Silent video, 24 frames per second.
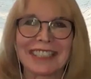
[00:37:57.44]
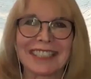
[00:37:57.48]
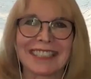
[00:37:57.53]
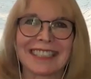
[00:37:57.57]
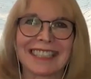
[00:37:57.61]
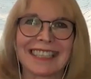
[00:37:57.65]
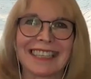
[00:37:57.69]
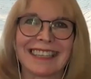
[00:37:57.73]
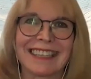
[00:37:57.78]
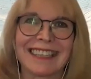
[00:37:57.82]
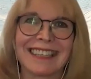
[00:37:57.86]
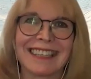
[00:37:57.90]
to
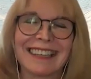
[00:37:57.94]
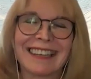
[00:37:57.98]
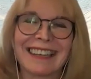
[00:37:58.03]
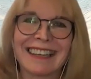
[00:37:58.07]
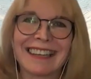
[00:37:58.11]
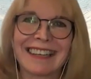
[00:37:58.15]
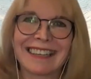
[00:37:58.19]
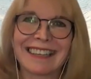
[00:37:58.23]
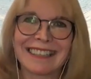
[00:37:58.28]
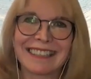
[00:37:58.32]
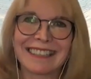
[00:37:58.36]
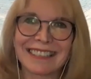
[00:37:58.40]

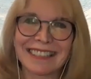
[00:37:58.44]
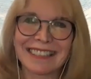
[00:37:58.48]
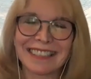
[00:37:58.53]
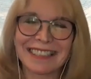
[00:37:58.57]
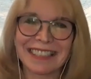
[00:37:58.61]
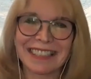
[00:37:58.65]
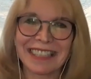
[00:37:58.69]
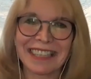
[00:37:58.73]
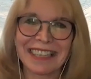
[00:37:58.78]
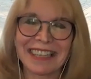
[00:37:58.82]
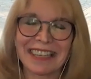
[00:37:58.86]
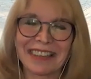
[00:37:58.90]

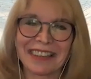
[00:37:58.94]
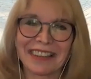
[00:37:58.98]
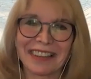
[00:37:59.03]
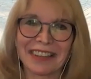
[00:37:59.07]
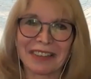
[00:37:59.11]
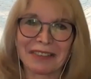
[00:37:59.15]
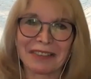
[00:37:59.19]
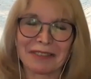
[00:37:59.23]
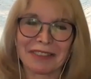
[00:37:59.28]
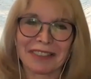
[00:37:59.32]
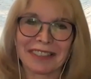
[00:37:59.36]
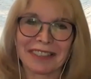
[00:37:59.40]
see how
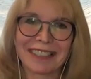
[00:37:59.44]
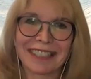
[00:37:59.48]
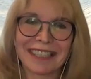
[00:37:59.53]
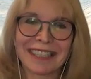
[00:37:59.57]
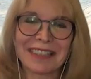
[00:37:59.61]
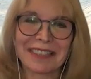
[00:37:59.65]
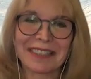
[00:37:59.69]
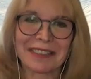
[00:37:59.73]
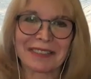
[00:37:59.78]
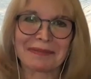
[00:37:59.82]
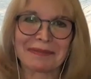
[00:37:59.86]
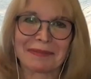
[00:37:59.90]
that works
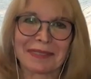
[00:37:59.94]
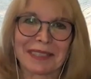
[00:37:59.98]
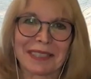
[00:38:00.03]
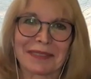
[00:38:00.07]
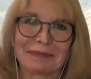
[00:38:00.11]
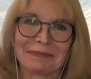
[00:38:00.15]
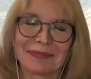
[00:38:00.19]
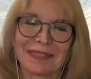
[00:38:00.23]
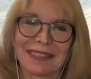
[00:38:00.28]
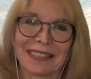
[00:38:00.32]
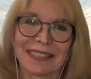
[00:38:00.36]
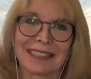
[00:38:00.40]
out.
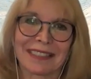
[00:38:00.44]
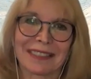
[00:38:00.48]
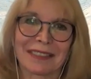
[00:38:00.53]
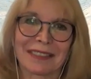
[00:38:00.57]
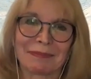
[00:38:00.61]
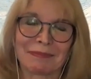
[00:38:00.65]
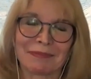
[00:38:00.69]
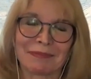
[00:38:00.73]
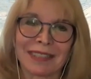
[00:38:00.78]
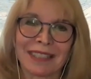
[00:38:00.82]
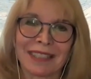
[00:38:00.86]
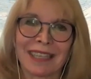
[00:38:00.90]

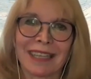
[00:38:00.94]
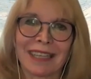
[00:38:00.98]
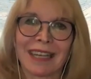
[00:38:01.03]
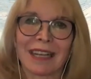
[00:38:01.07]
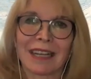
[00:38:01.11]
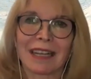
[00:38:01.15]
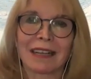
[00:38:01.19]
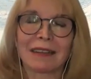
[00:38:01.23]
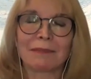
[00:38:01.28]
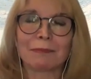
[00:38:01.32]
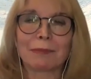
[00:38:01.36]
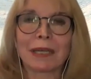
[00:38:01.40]

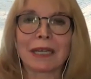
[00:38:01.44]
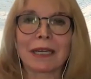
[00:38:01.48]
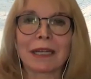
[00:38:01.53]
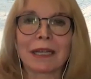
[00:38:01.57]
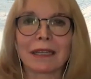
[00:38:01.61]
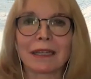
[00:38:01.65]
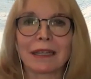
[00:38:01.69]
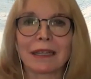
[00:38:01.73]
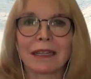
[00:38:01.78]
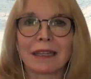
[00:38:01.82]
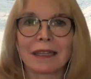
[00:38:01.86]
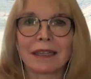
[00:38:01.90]

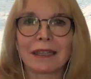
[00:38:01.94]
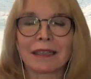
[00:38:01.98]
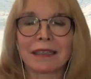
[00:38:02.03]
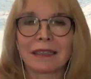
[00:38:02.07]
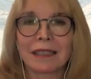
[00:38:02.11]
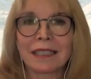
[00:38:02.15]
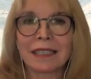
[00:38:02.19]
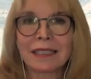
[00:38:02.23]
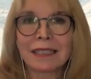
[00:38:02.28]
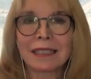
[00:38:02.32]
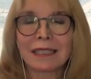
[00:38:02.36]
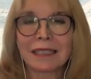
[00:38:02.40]
But
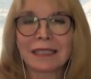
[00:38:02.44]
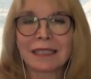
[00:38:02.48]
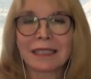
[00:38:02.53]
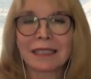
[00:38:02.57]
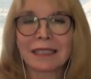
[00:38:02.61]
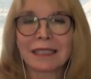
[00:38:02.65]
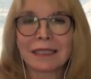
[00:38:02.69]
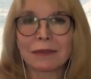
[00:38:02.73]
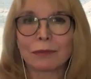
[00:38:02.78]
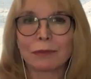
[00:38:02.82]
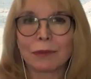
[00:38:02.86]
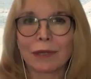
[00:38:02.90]
this
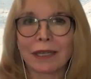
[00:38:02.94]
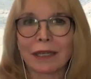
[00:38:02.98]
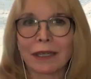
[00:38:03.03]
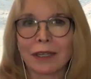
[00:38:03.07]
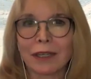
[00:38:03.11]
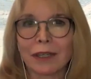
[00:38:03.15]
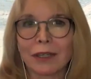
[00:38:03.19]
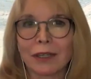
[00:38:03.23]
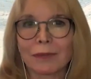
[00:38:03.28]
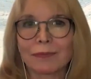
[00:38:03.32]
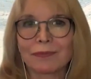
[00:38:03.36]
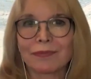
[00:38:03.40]
is
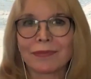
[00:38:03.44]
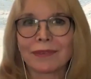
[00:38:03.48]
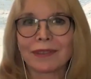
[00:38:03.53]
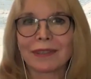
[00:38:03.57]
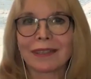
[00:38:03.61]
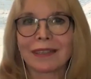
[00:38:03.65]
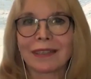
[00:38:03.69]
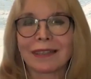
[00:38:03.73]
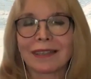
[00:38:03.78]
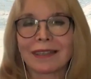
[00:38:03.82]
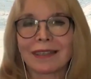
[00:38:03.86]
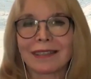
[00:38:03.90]
where
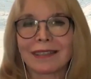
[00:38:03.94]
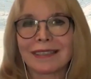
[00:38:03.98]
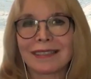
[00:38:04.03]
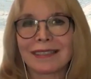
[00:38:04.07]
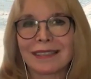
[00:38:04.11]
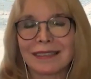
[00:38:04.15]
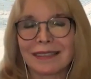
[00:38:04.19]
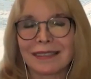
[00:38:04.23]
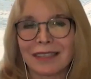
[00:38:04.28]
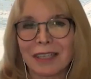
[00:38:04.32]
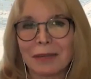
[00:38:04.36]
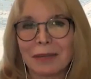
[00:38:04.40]

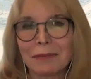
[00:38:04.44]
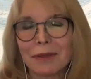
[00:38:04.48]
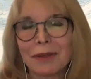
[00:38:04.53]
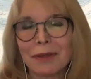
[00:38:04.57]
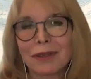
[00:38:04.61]
some